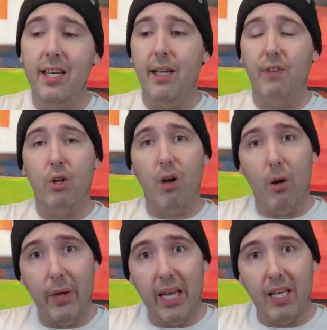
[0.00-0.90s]
If you
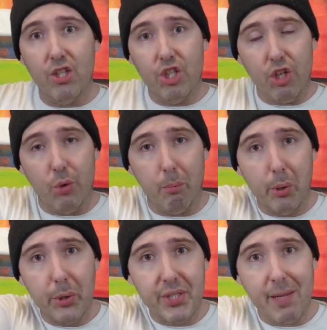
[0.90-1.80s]
go in to
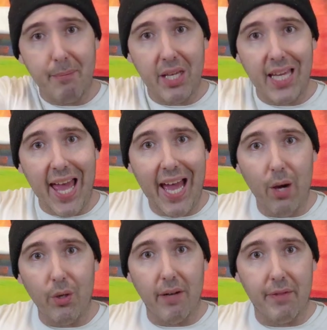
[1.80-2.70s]
pull something
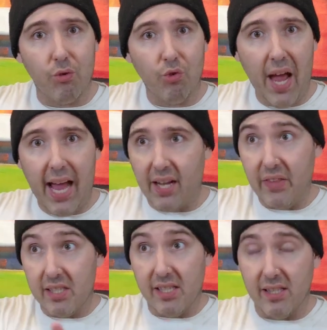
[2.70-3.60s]
out of the rack
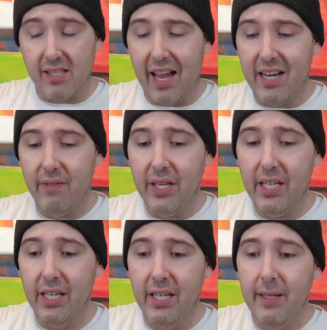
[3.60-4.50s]
that's inside of it